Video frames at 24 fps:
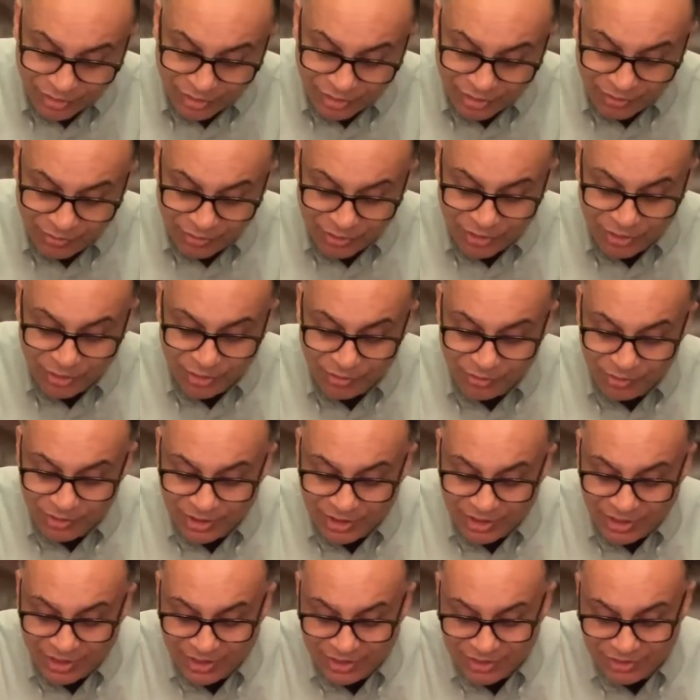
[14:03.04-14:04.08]
even though
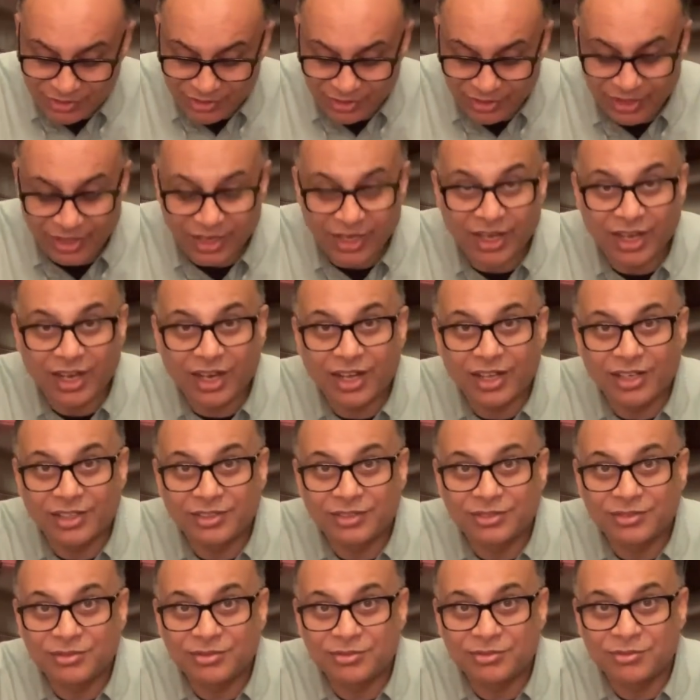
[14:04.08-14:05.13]
we actually had
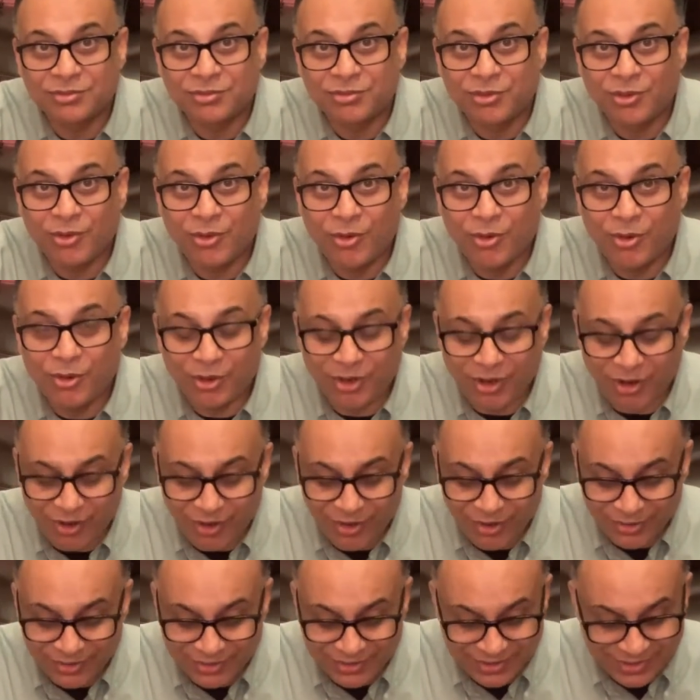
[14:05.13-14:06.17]
4
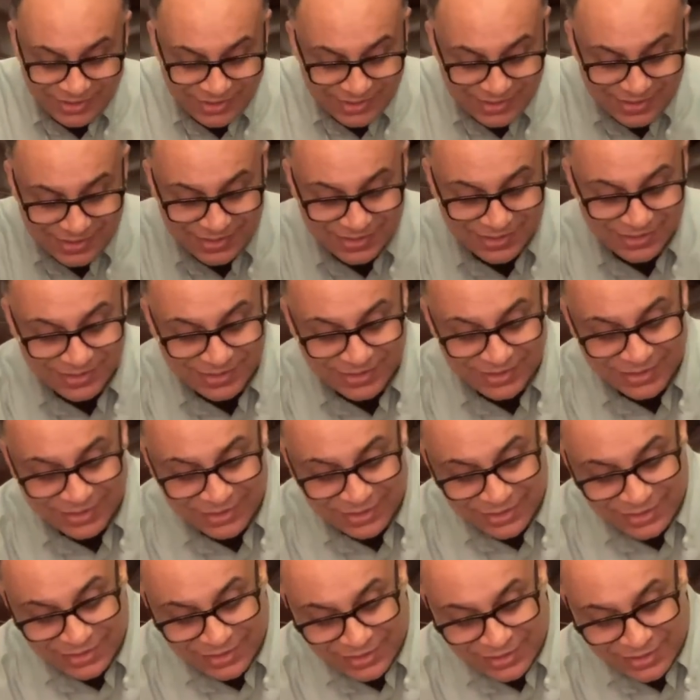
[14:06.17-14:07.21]
card case,
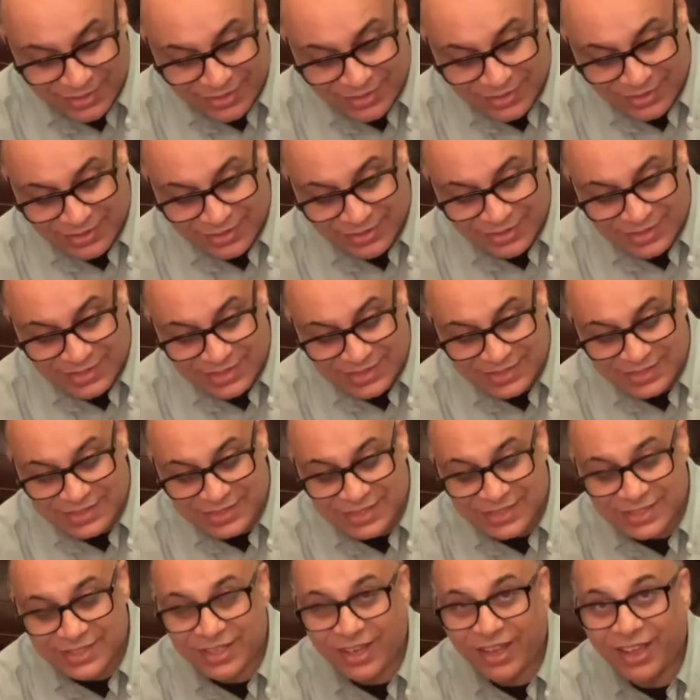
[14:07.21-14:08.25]
this
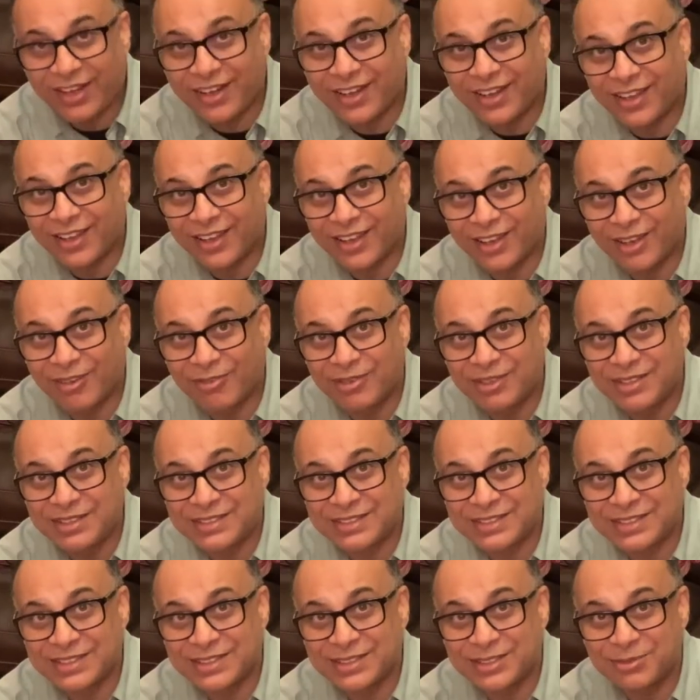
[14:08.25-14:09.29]
Chanel, which
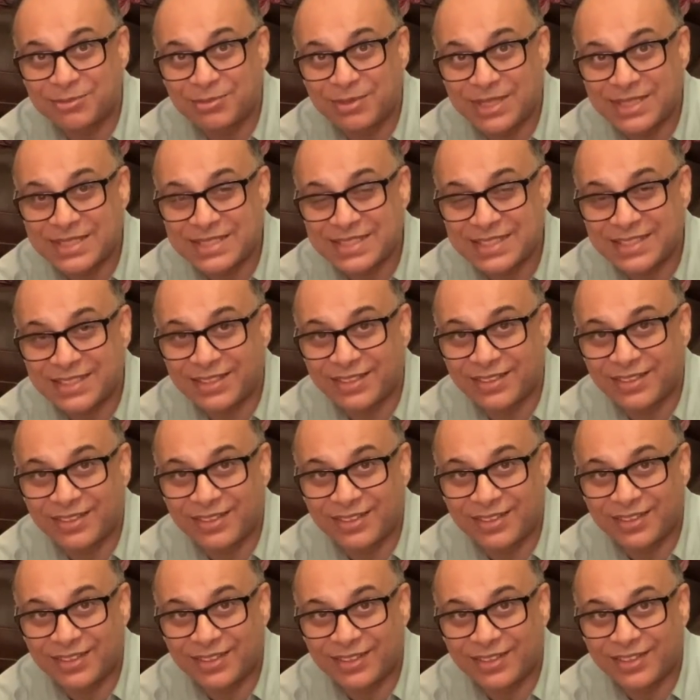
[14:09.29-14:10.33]
is
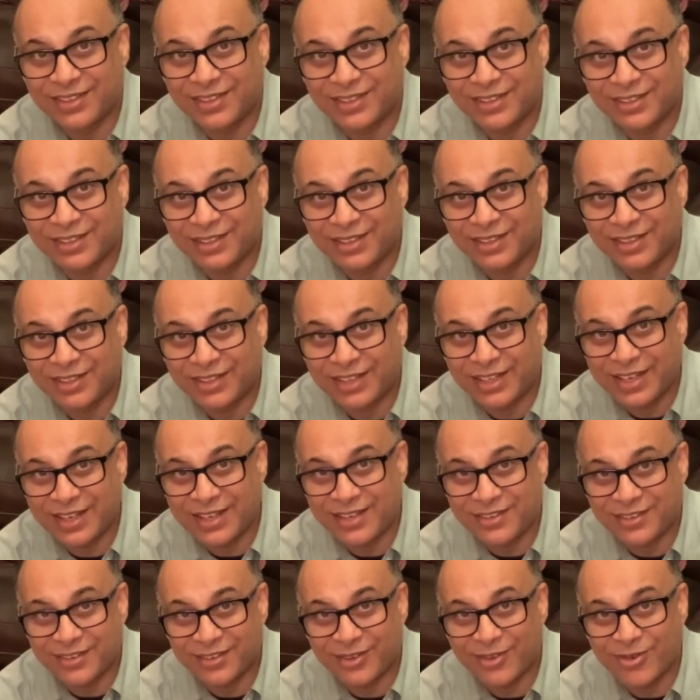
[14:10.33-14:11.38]
basically
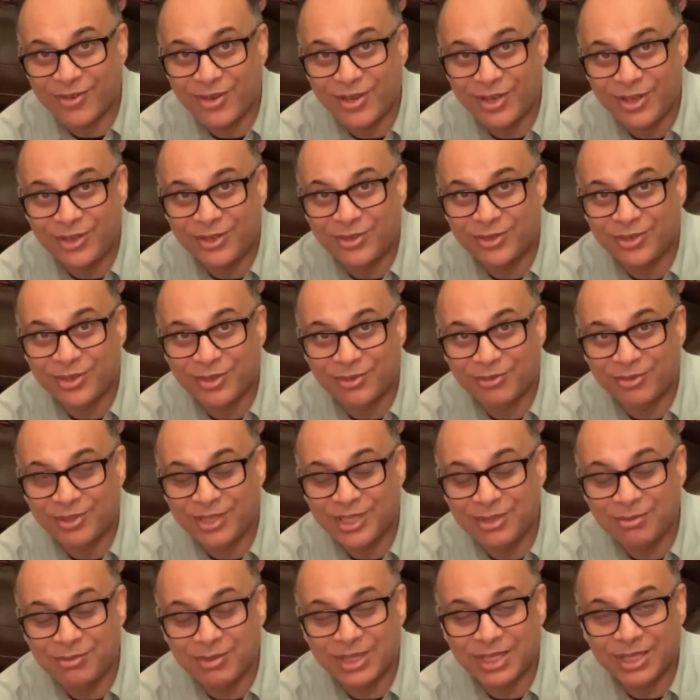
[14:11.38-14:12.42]
cater only to the
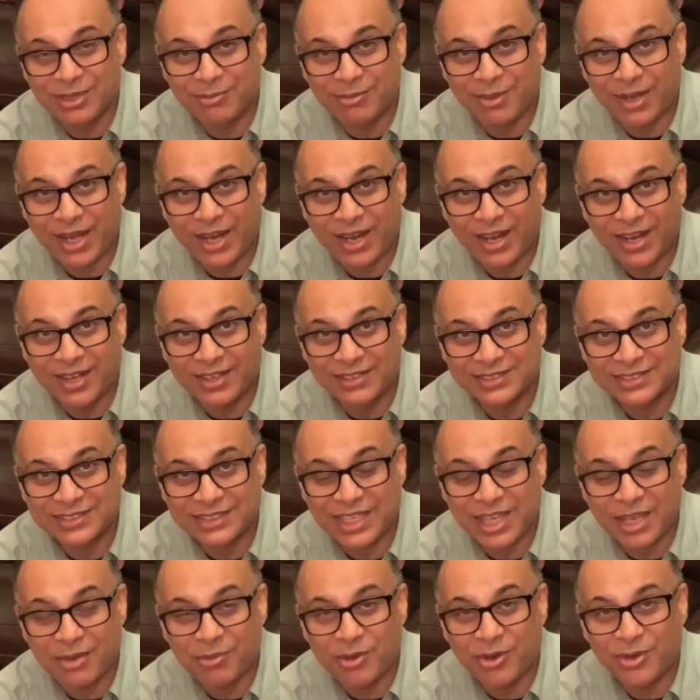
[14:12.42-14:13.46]
female brands,
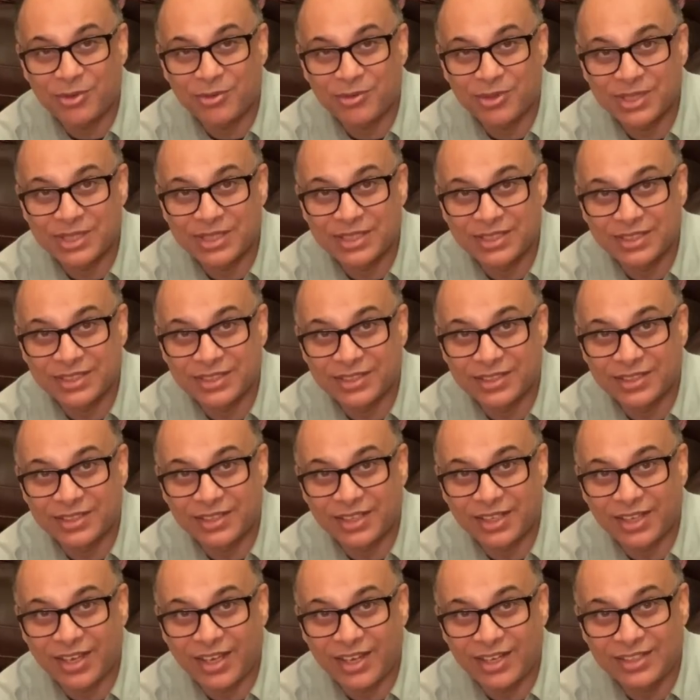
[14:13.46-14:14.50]
came out with the
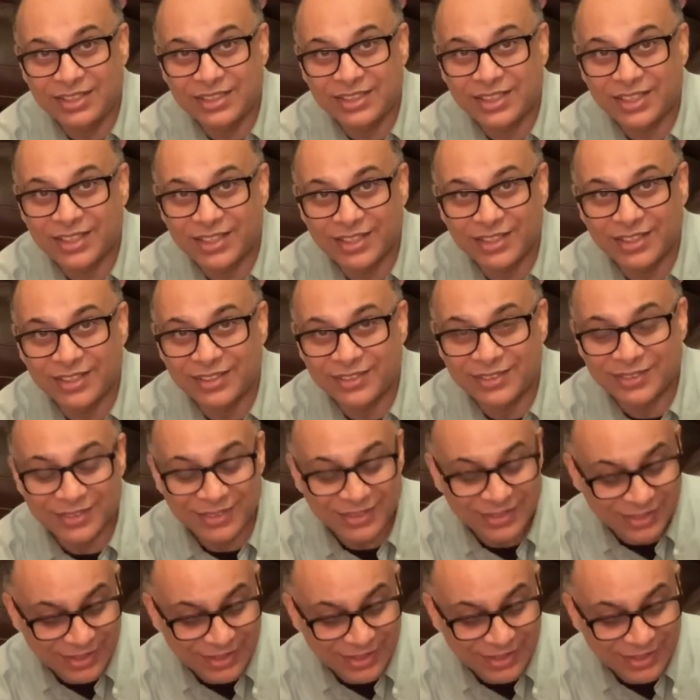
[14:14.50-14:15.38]
card case,